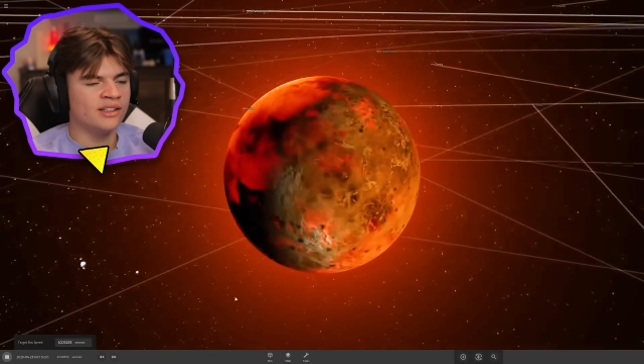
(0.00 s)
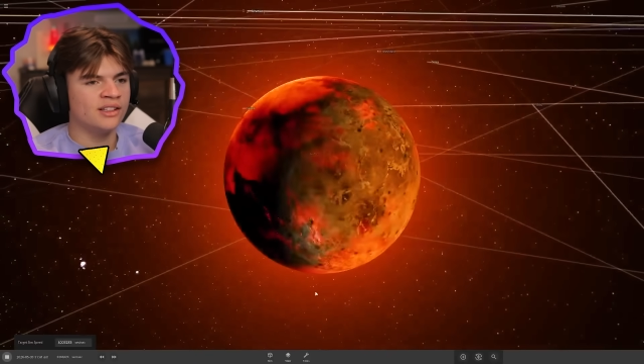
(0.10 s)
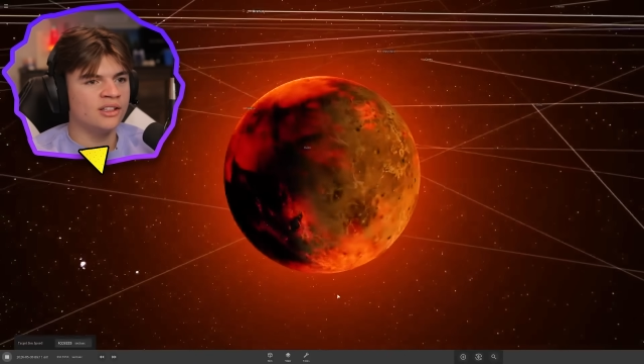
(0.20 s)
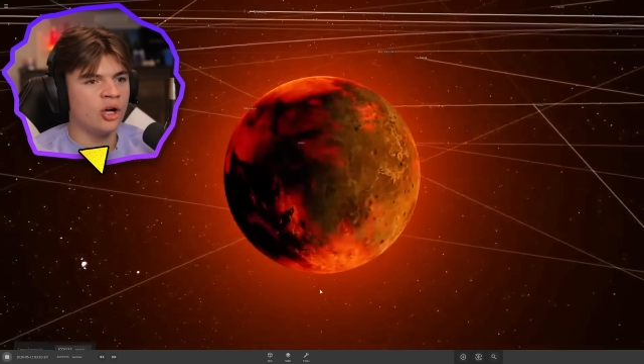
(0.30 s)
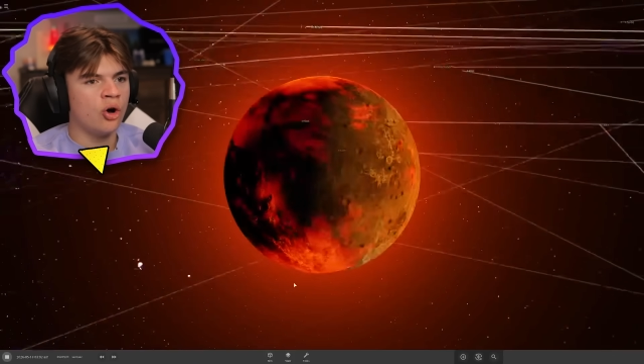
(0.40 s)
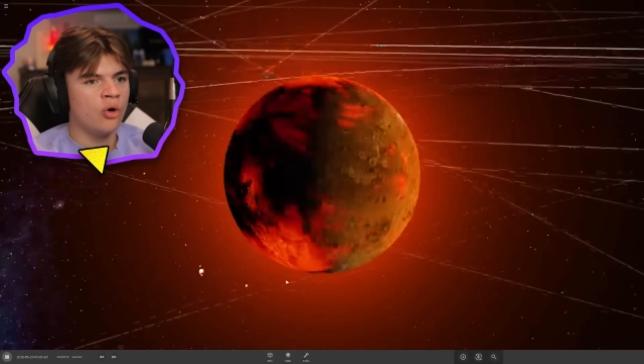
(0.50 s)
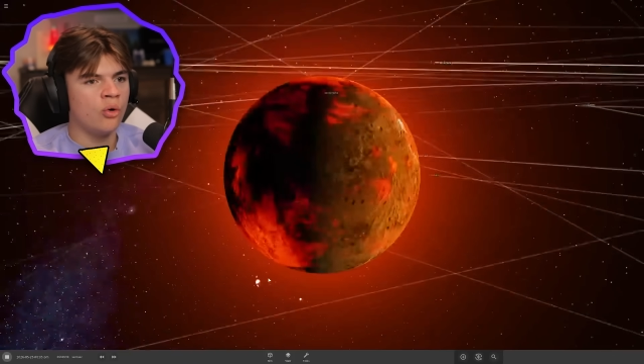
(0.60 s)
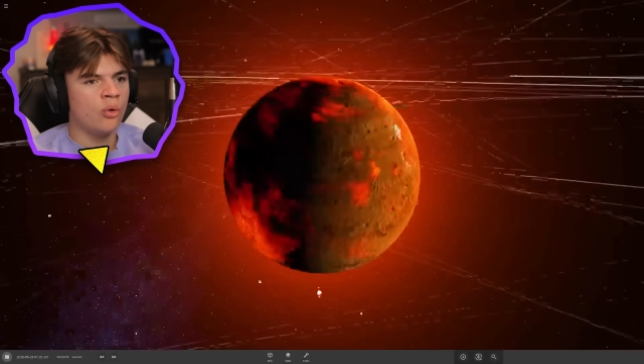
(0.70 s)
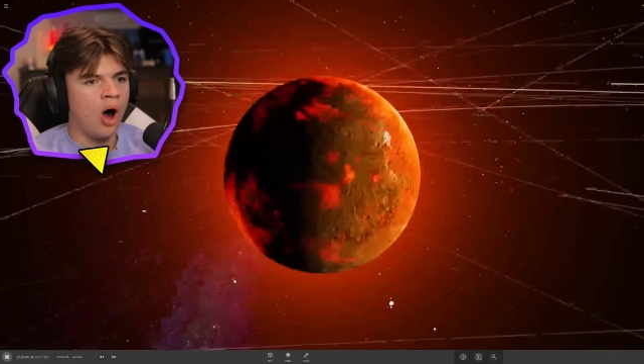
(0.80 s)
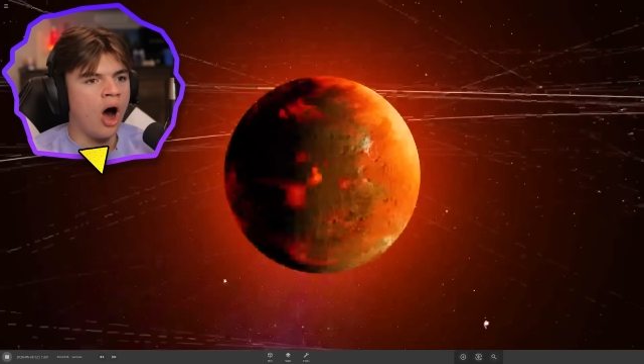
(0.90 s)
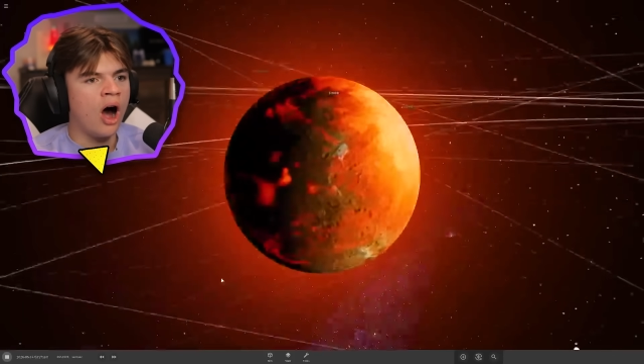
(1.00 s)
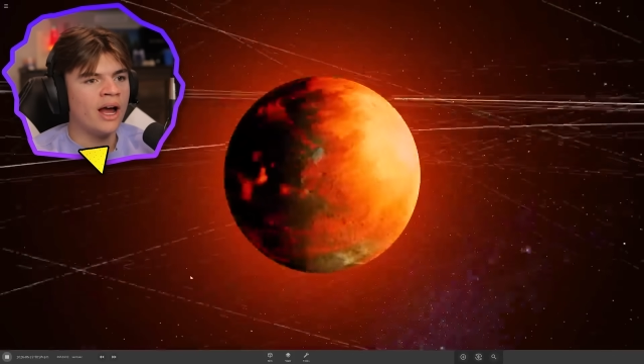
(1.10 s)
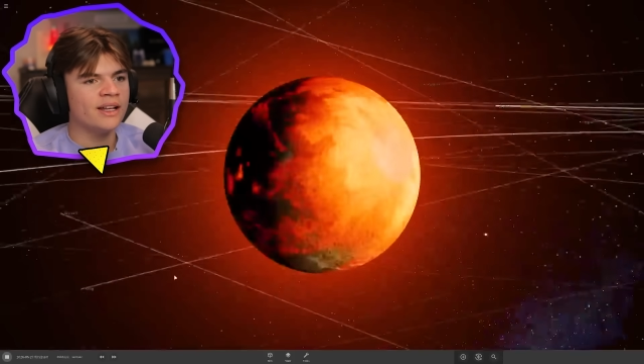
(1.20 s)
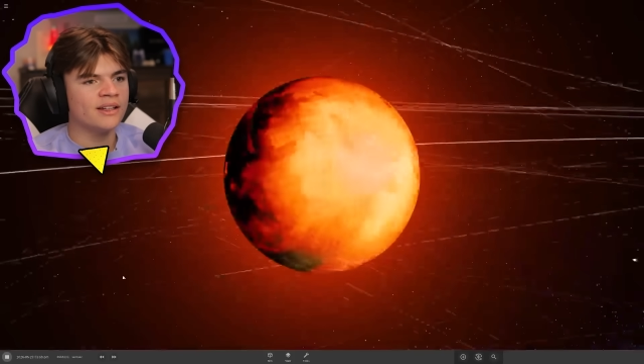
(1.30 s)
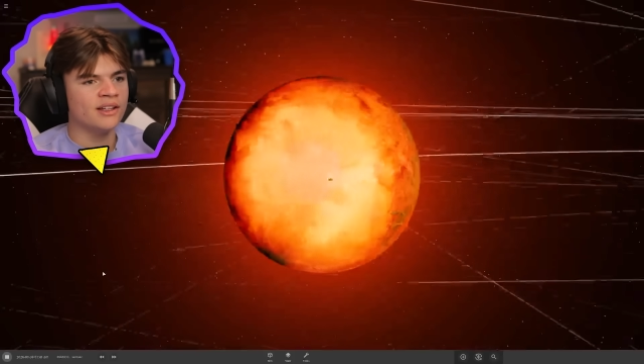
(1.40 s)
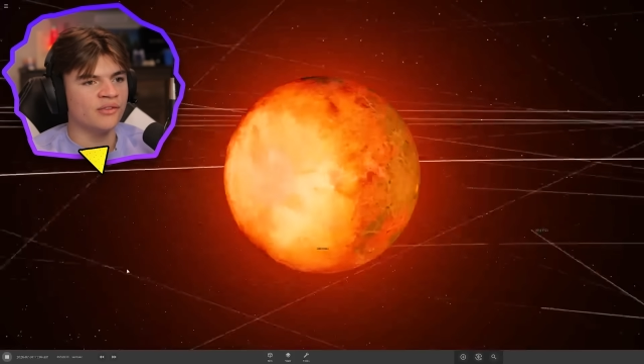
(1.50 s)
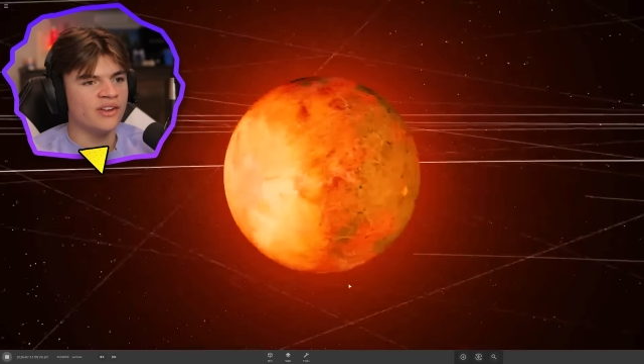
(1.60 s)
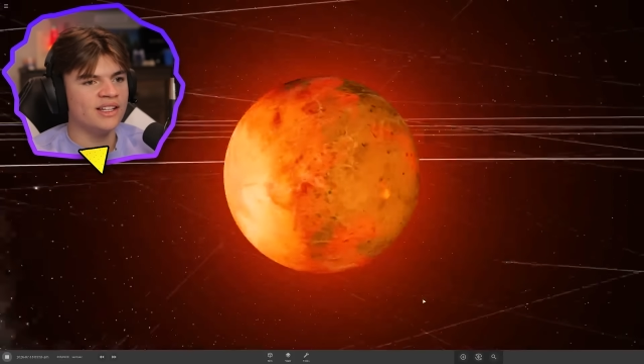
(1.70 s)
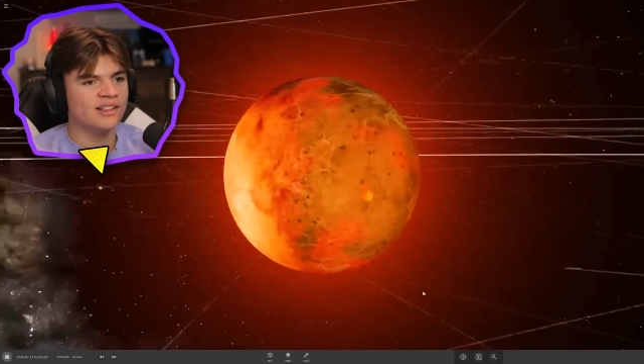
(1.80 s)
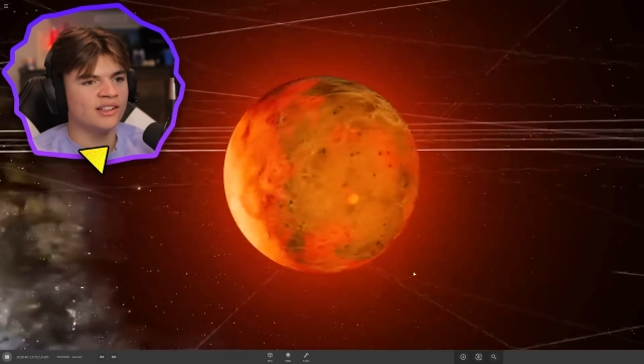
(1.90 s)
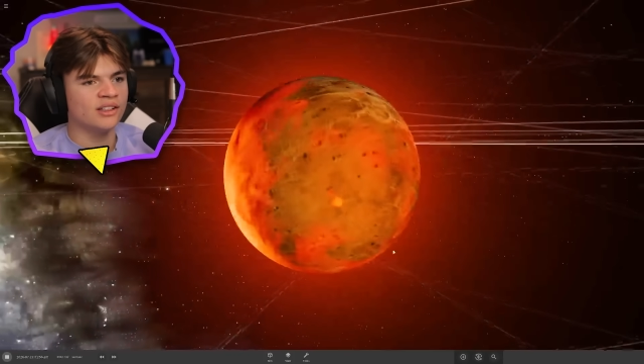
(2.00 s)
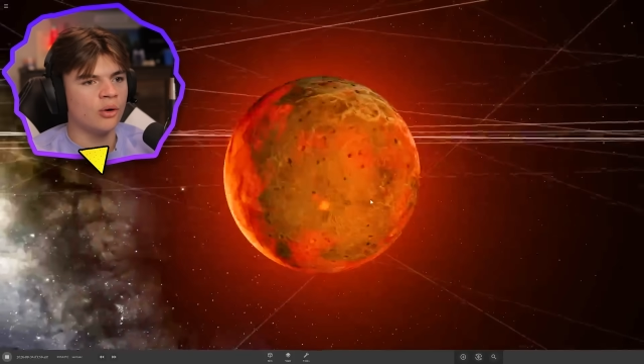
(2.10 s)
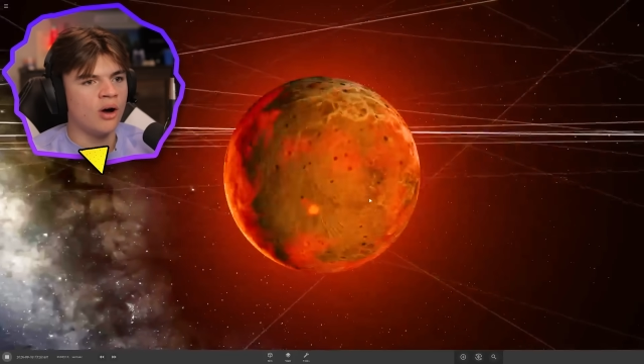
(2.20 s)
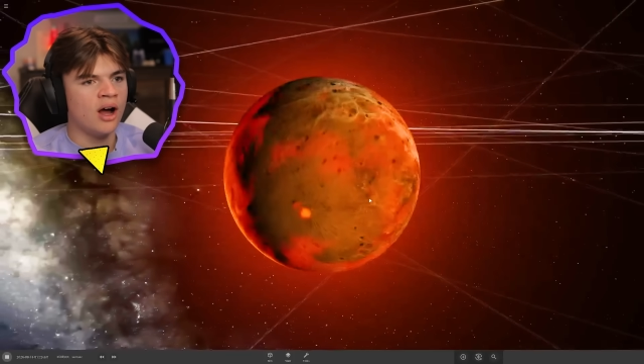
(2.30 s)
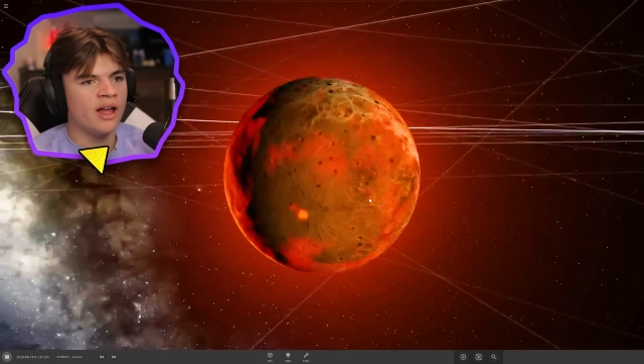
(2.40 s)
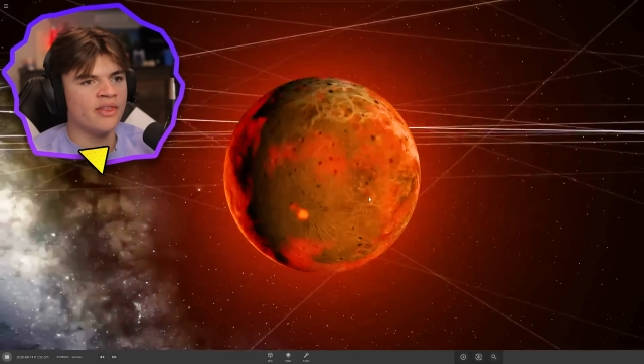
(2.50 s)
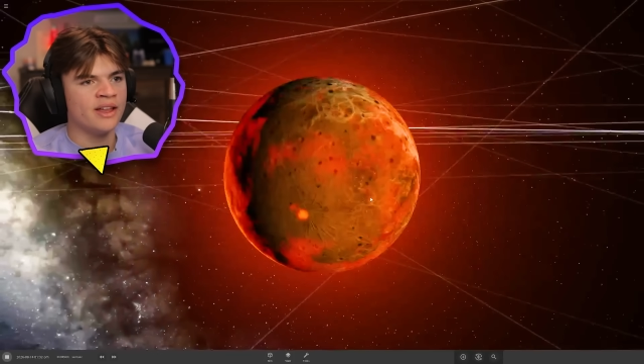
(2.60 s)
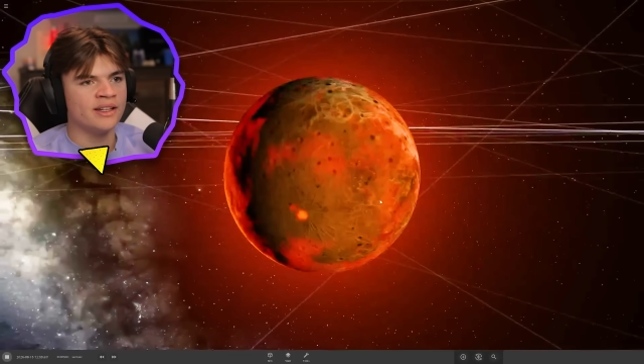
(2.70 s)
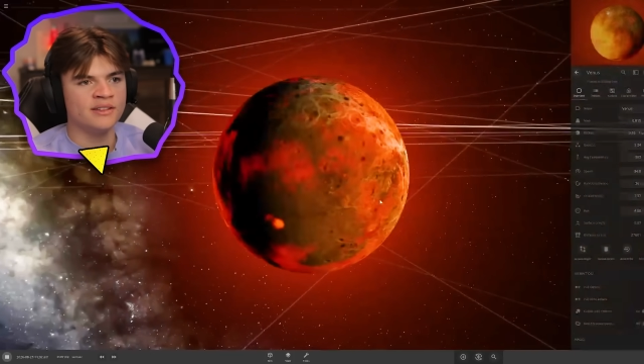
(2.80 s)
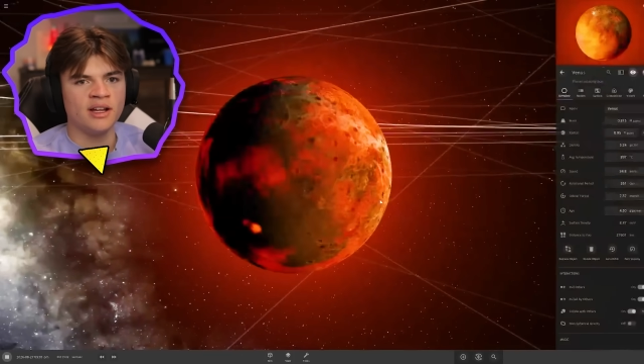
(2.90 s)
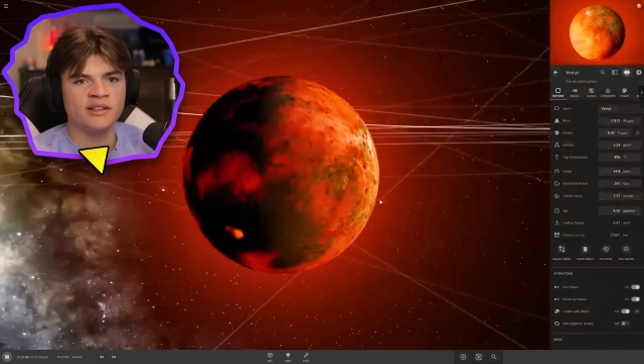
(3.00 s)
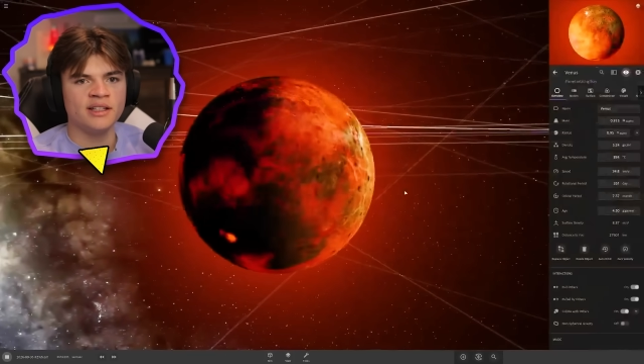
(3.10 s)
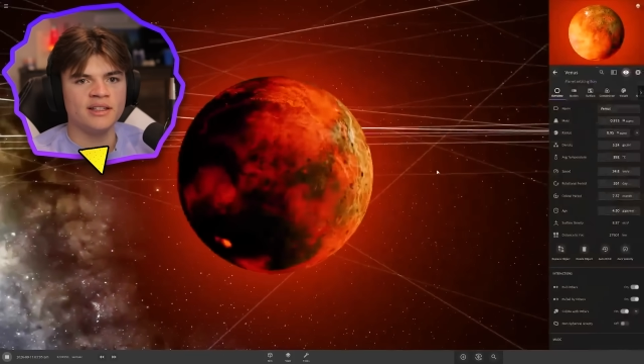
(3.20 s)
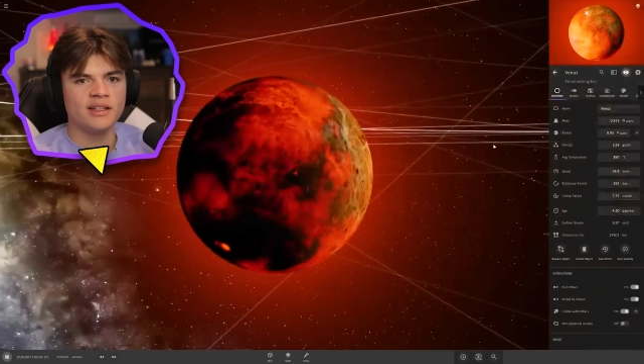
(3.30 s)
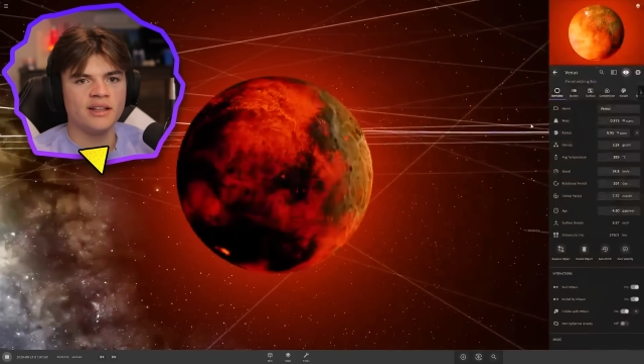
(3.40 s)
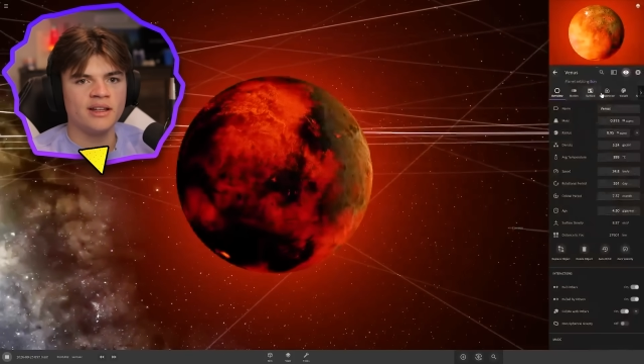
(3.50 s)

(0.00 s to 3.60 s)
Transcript: so hot because Venus is so hot that it doesn't